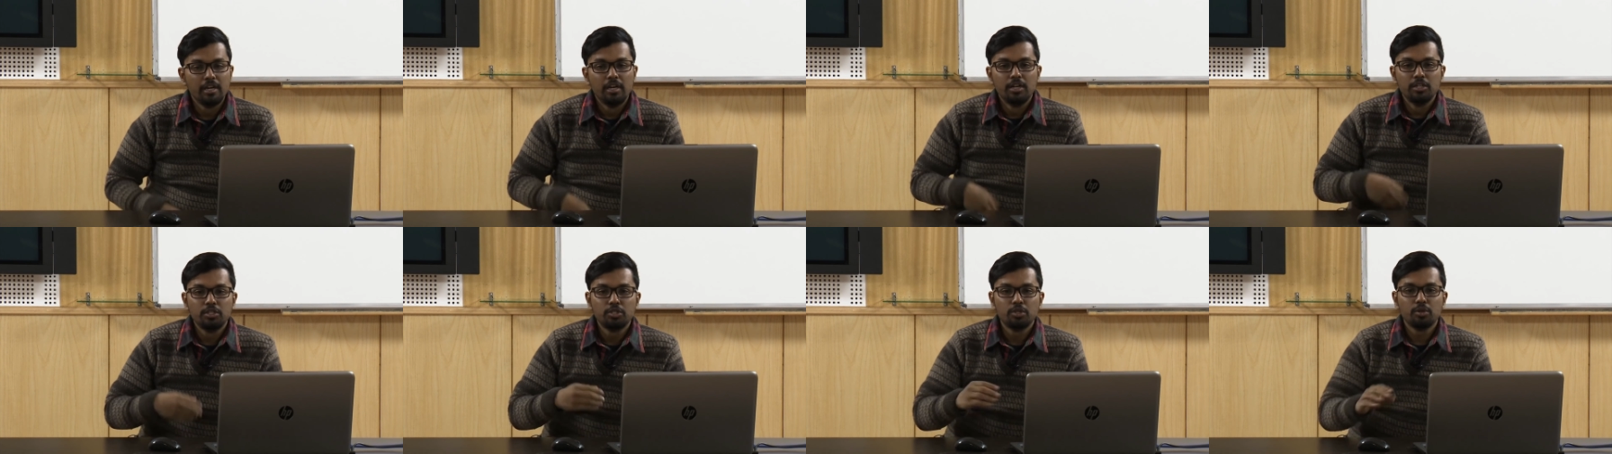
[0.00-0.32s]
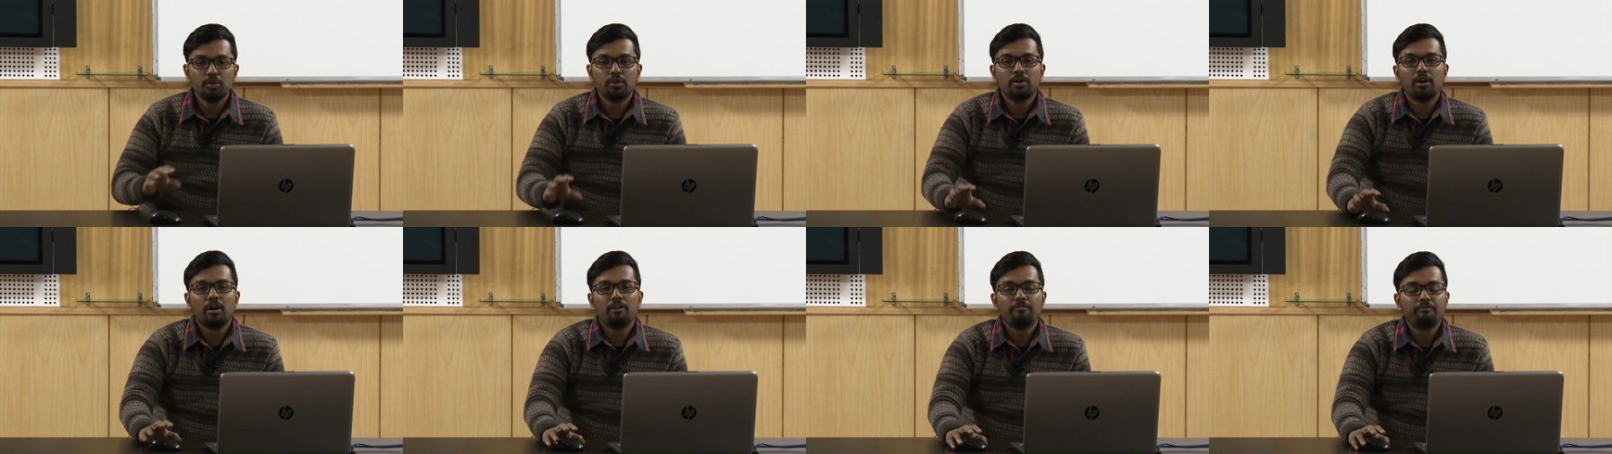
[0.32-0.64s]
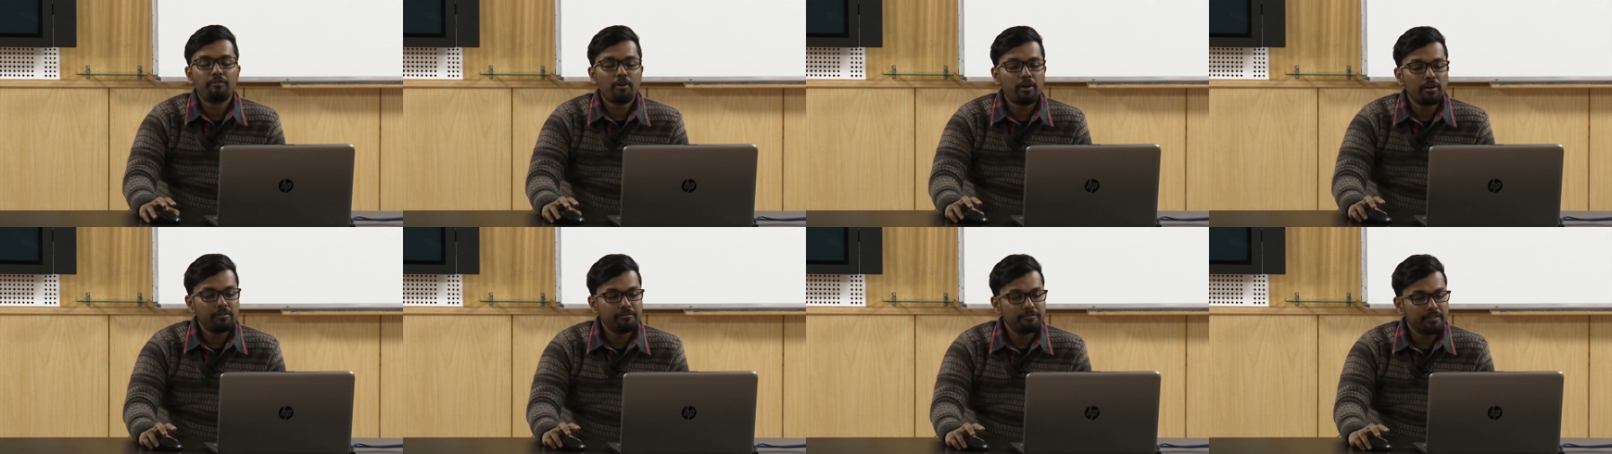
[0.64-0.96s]
So,
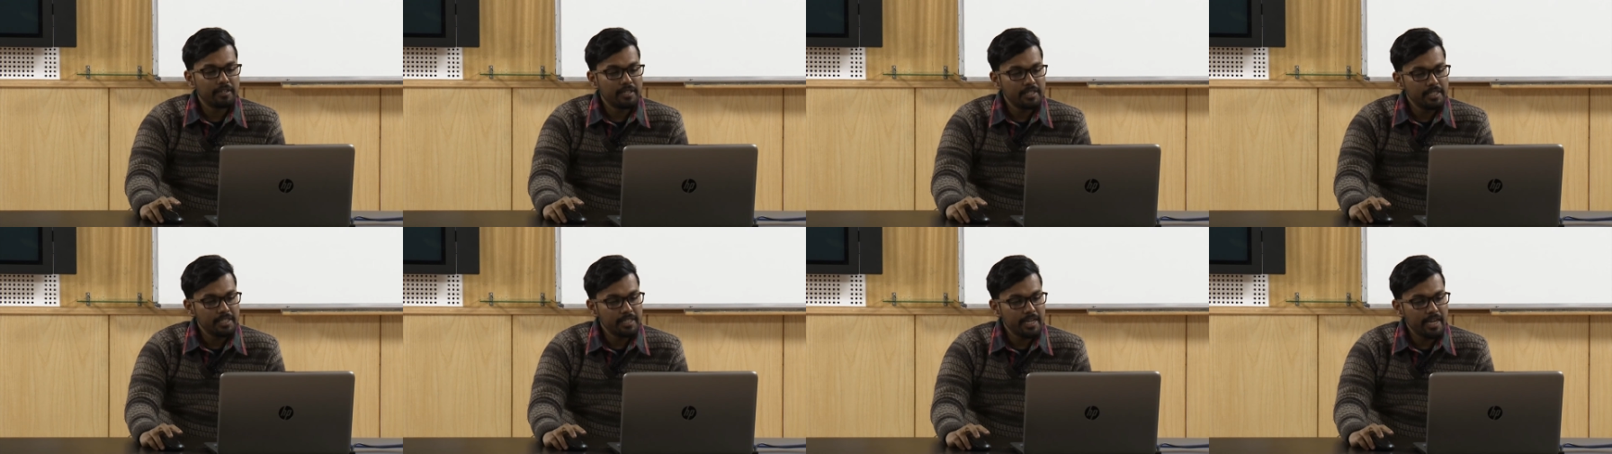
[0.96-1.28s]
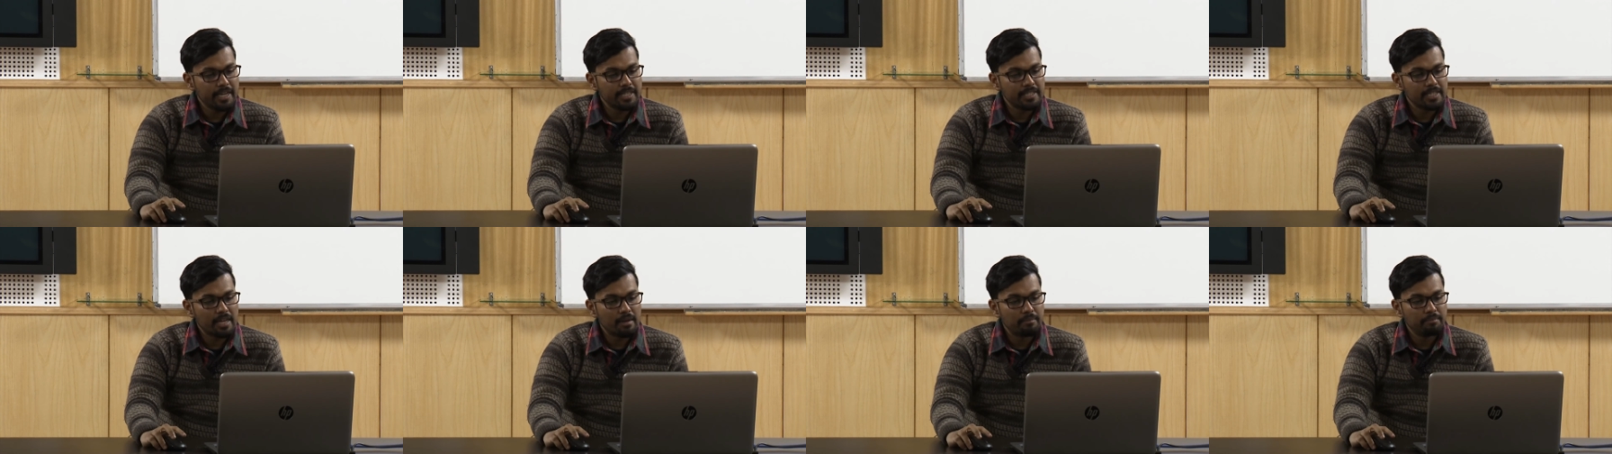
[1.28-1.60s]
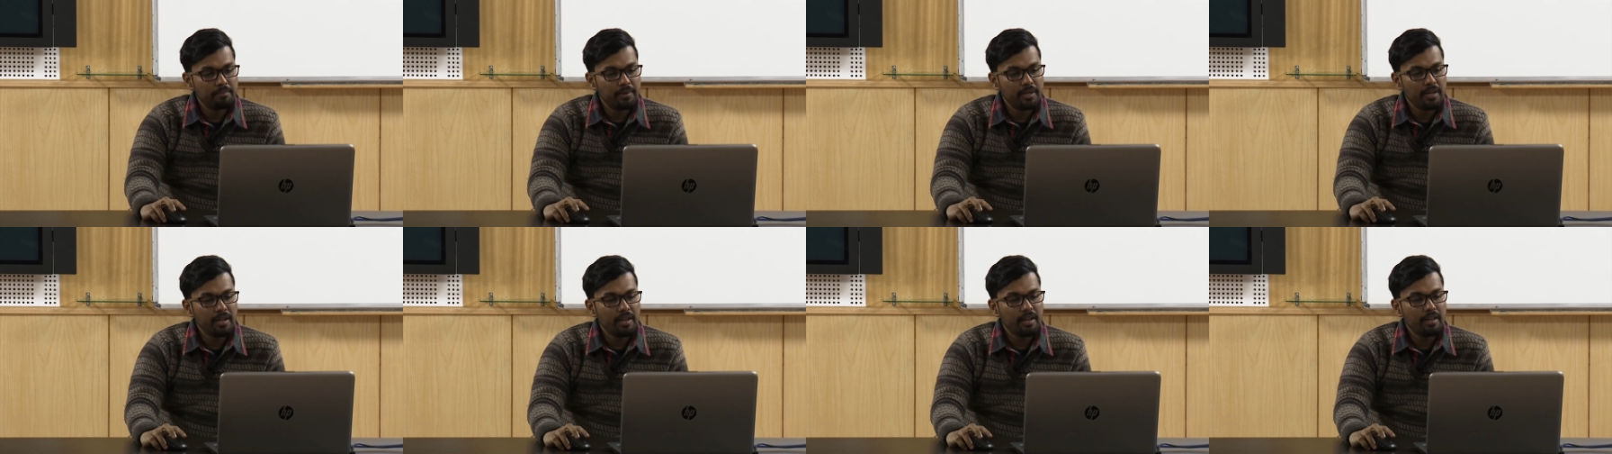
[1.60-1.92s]
for a first
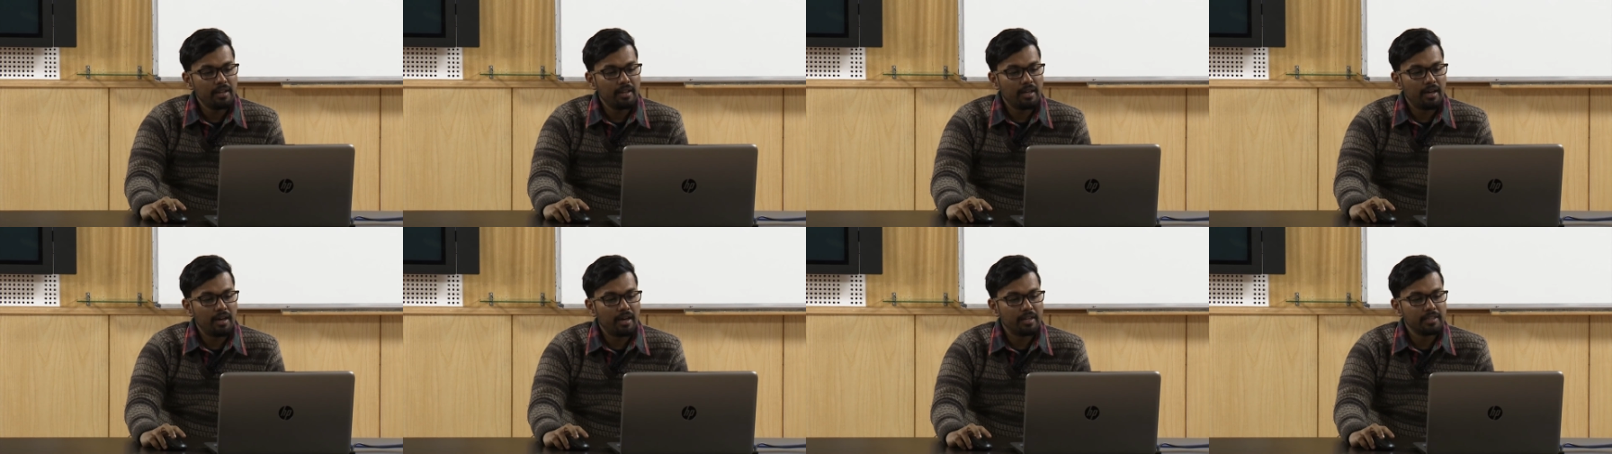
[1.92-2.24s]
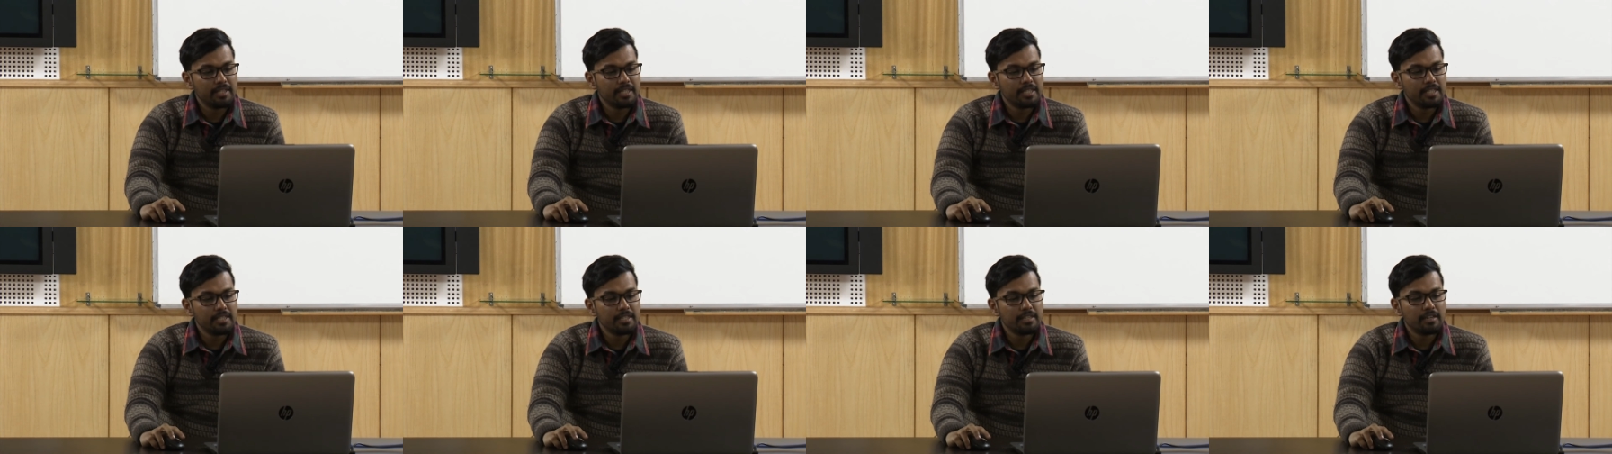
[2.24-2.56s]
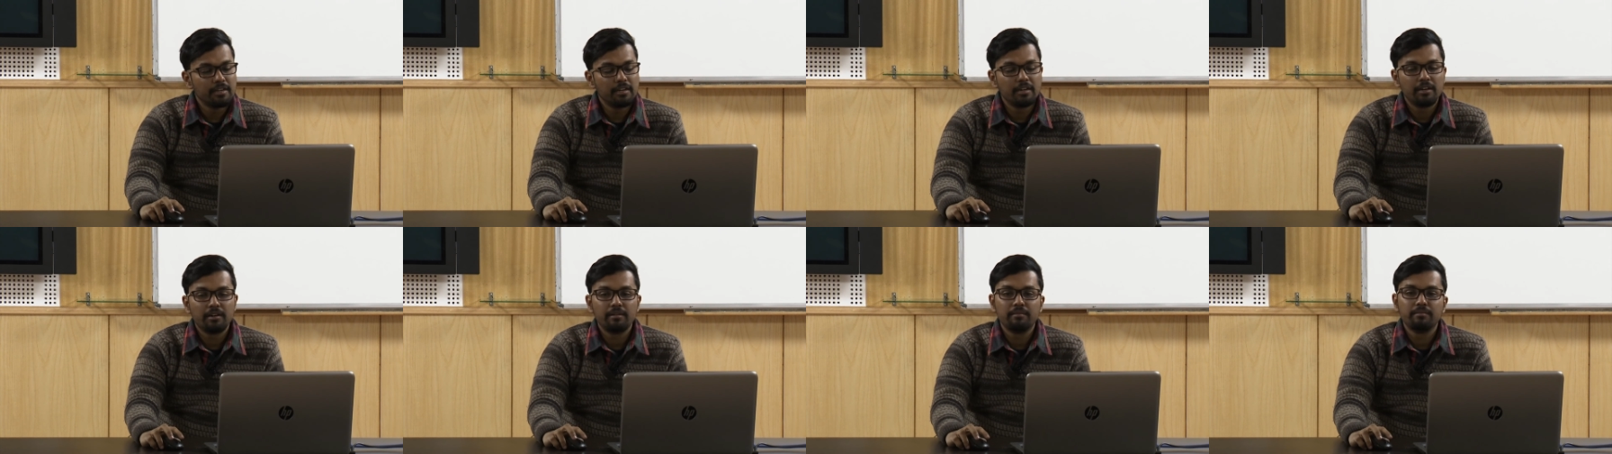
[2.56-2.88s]
example, this is
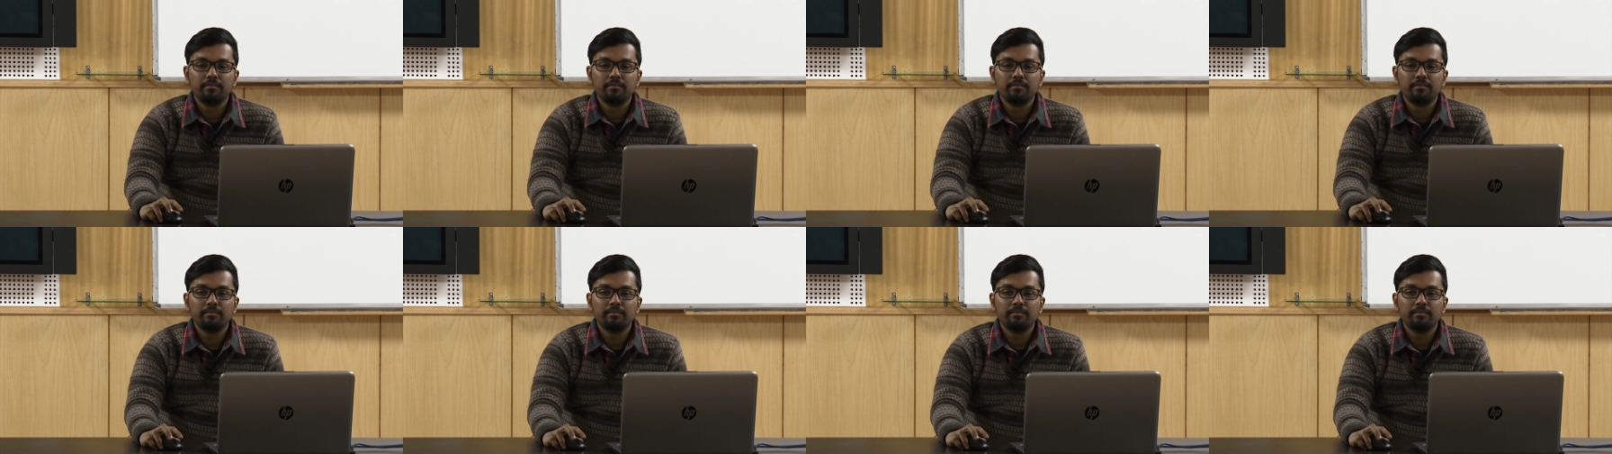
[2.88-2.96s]
a